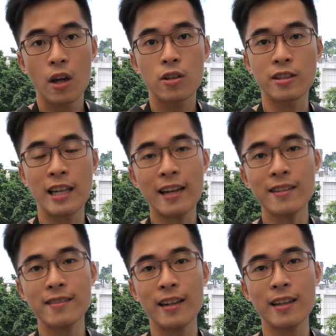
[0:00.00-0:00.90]
The
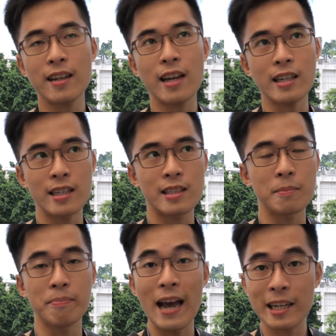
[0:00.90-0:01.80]
second thing is
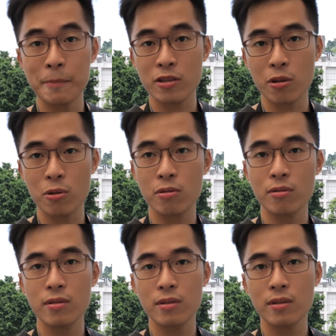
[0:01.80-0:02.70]
megapixel
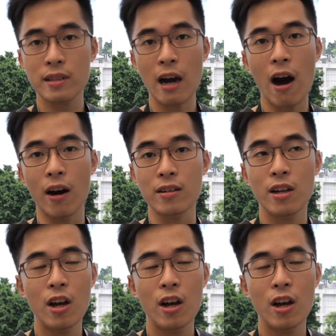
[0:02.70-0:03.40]
count.